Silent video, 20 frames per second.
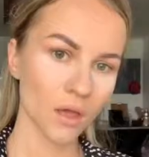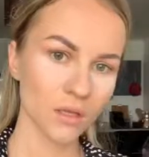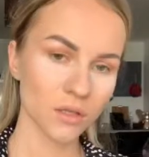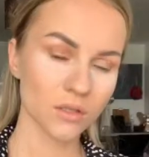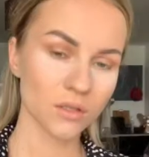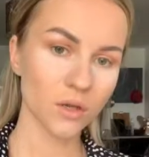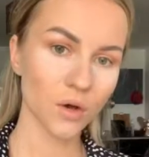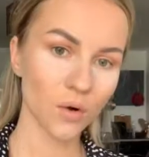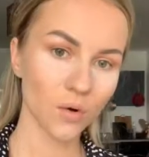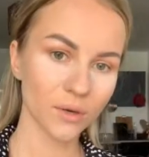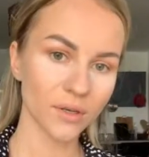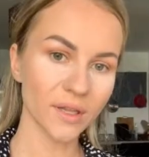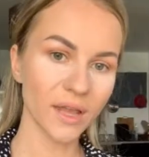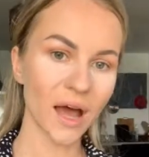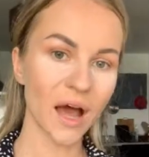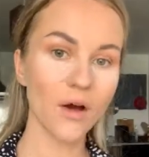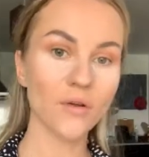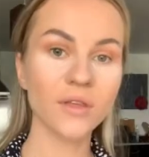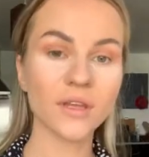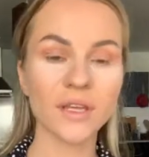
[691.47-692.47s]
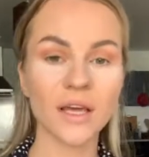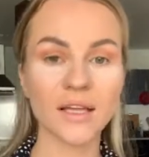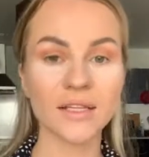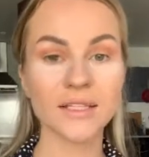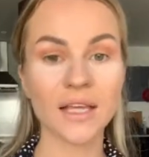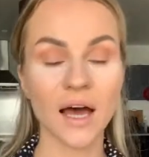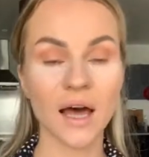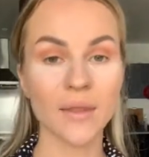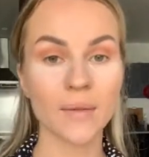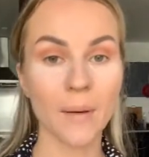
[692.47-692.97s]
So now that I've
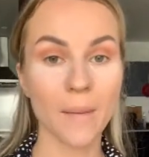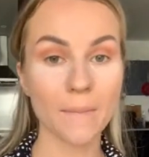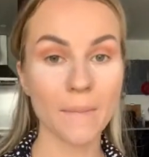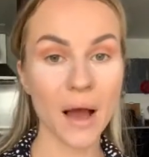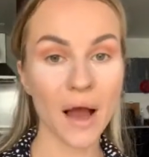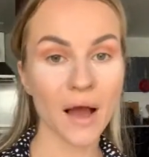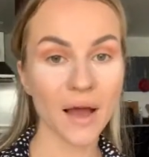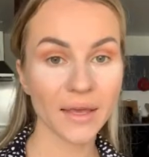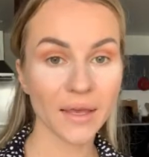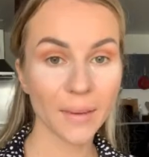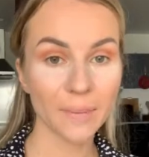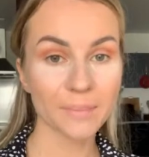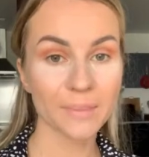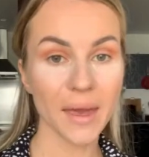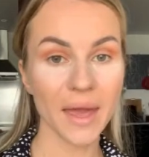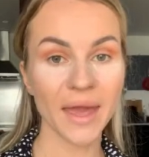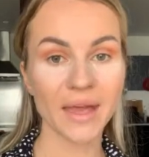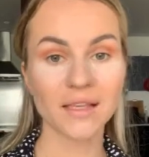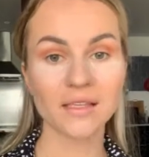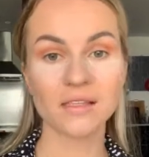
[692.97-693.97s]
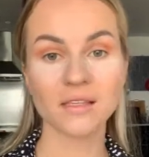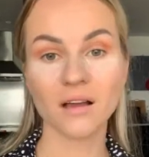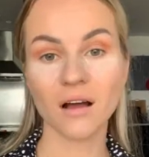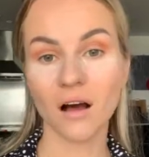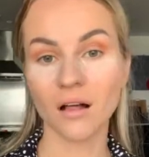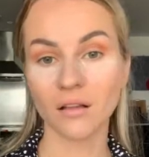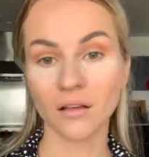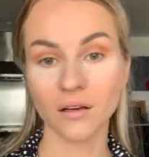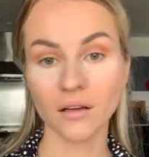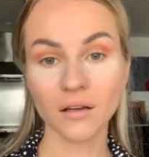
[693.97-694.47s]
done my base
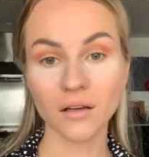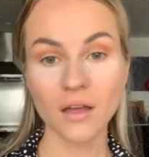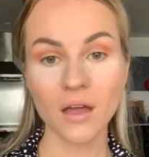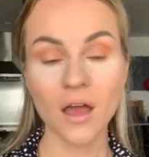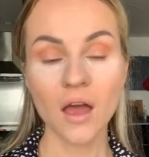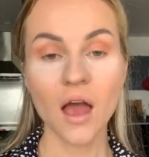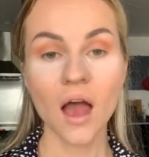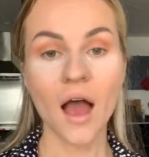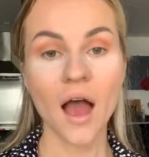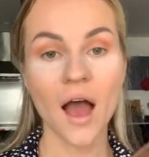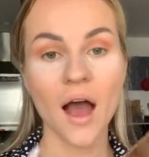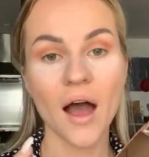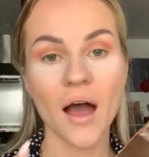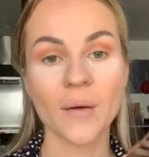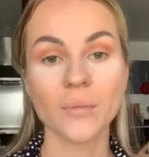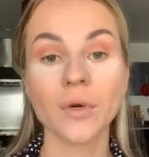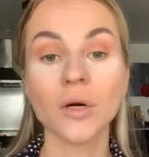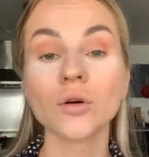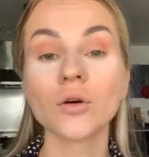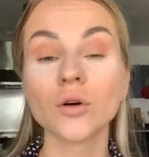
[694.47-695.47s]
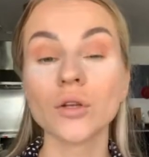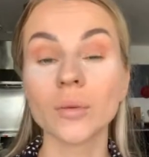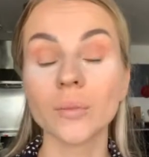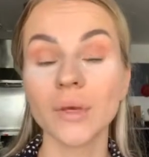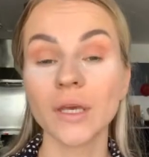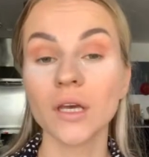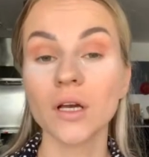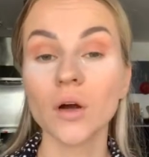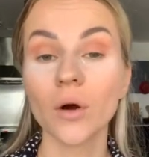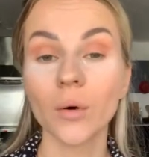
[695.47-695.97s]
color, I'm gonna
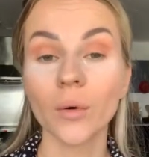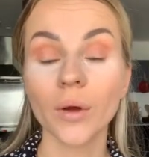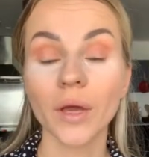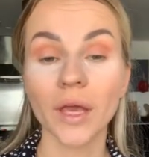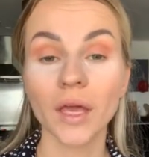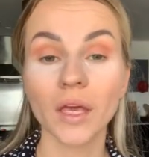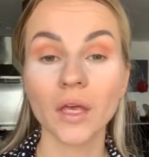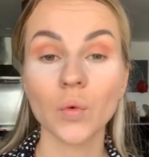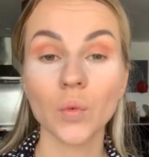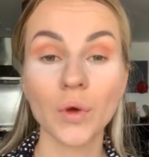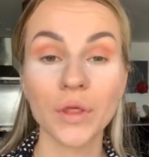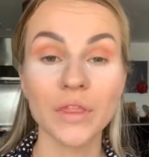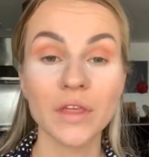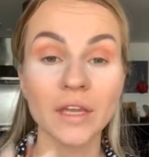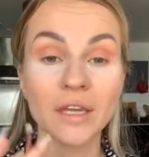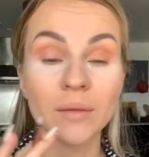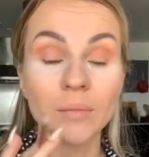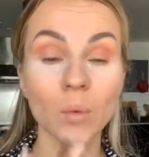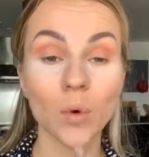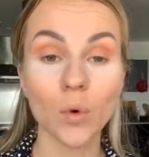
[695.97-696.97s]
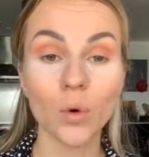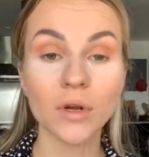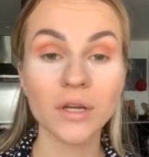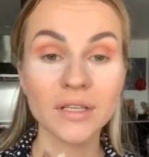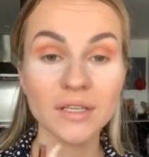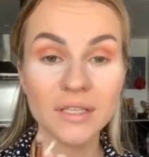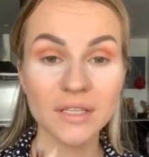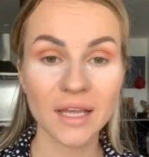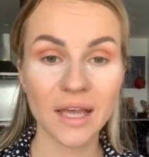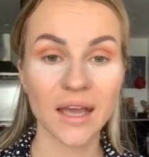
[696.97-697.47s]
be going with a more
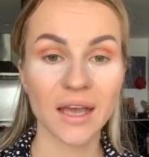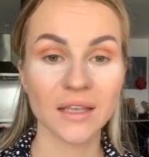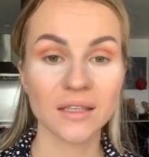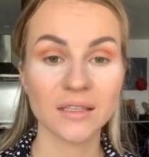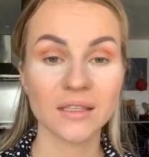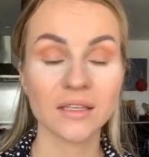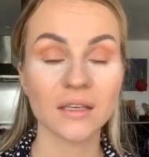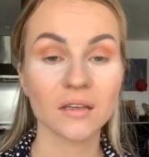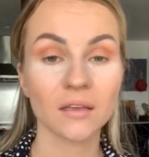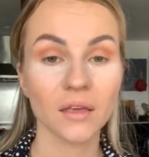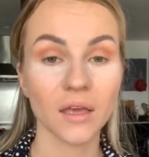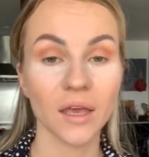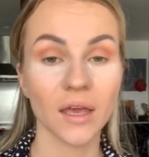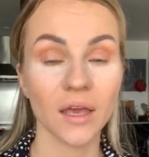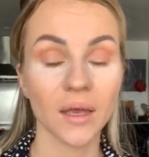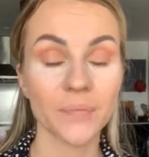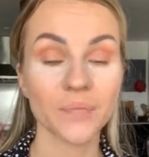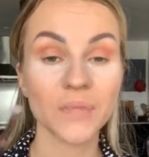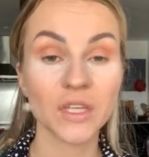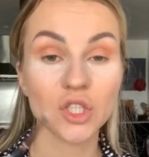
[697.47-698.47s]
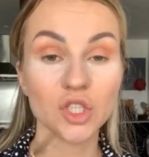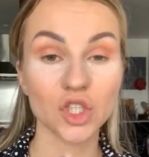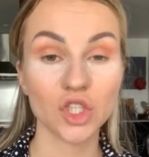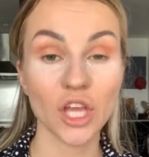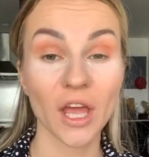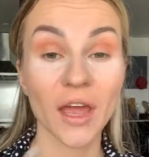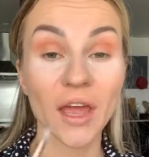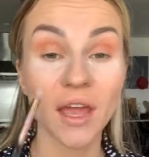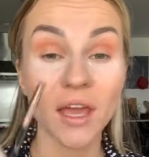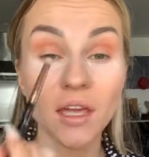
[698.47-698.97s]
intense
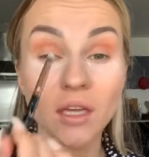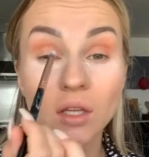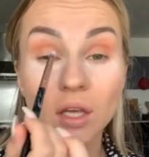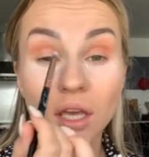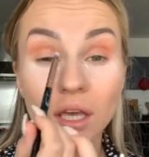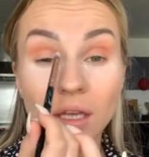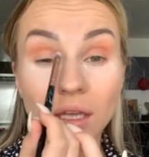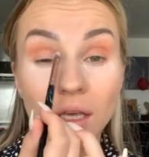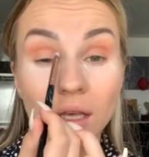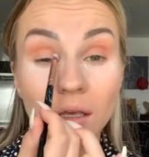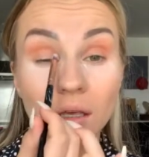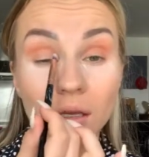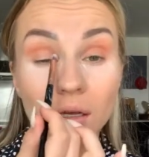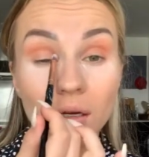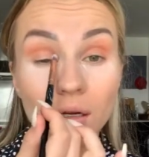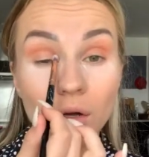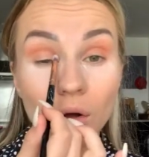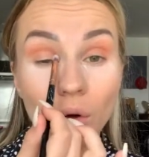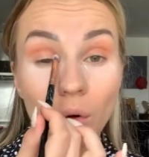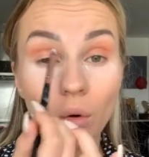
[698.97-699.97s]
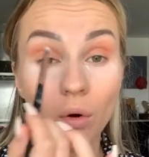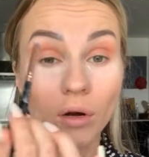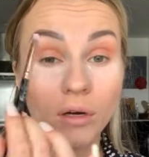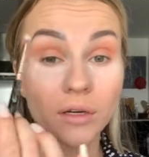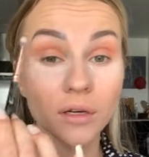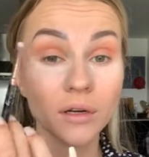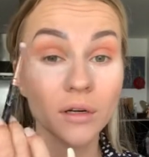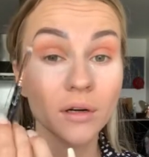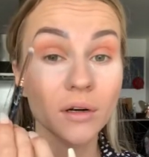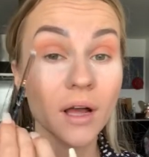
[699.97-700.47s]
shade in inner
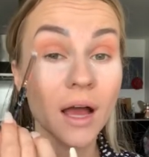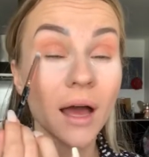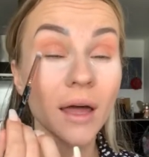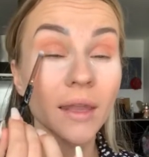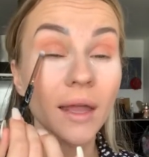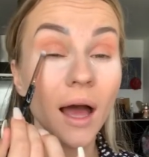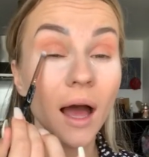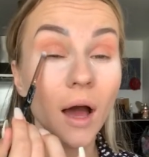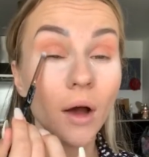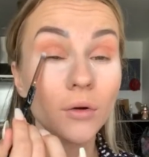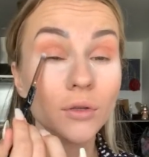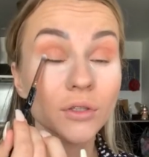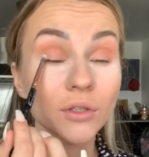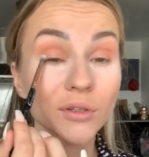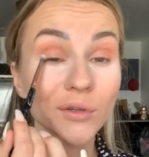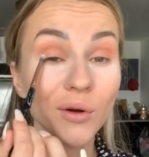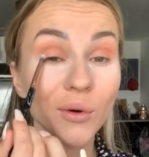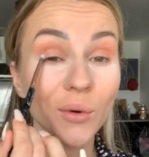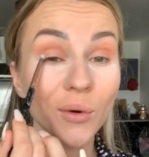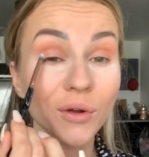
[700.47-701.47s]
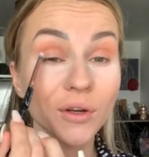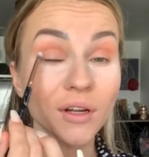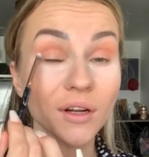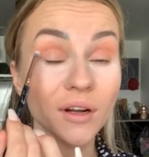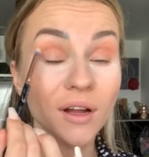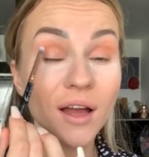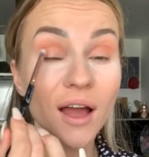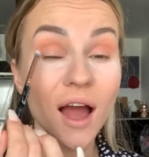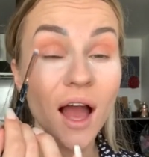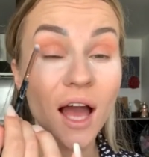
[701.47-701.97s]
corner and outer corner
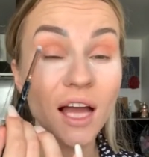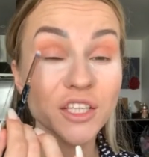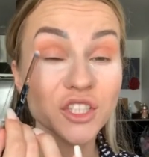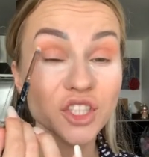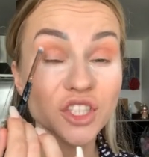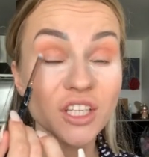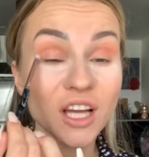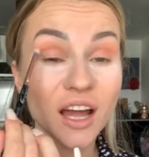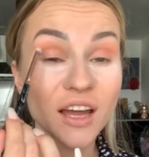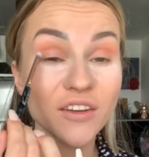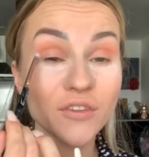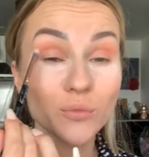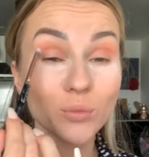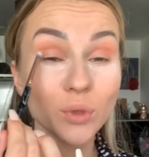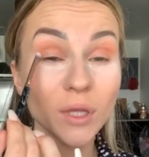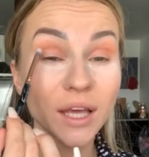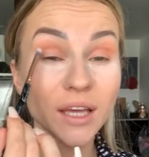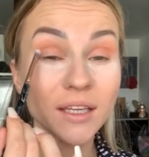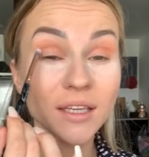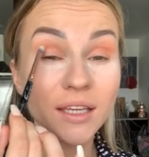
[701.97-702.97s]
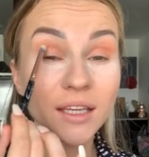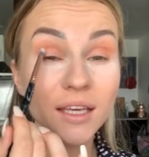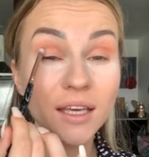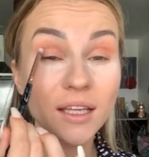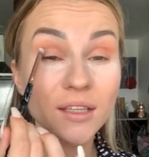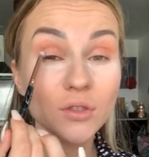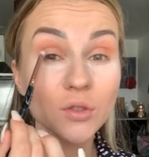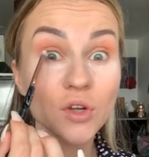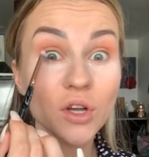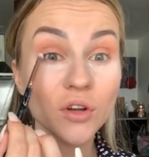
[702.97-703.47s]
and just kind of blending it
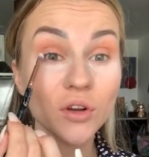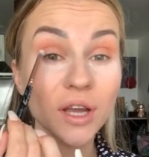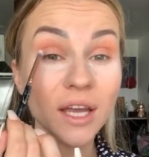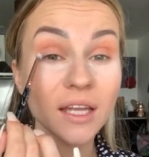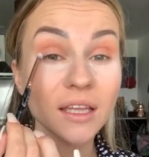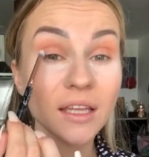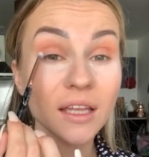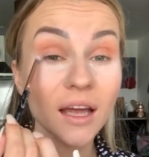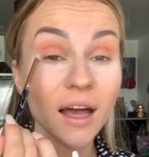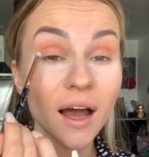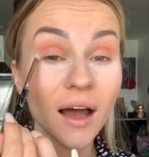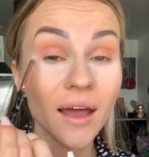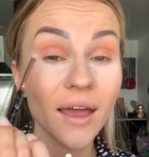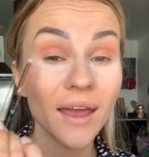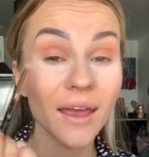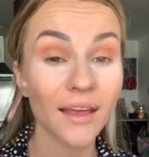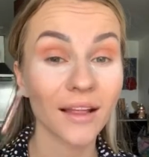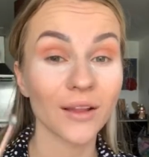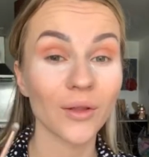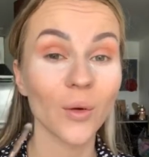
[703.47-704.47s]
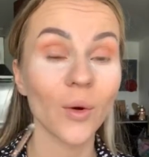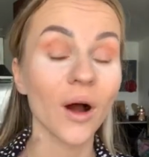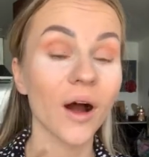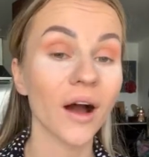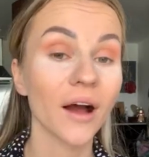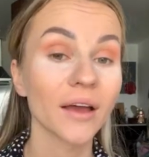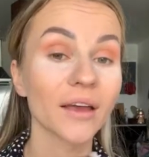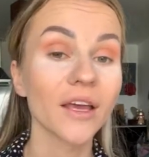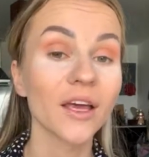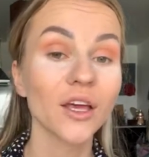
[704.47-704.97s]
to create a halo
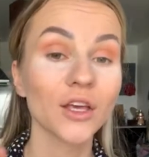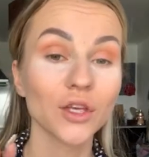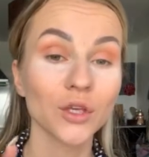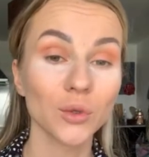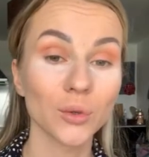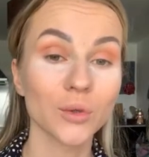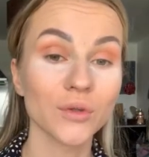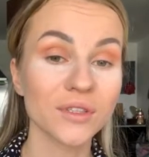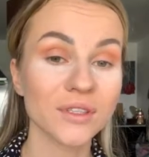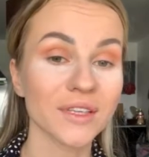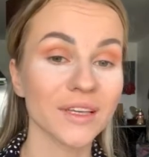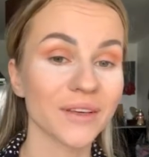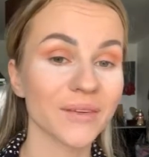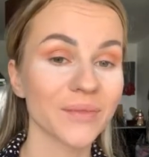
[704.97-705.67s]
eye, you will see.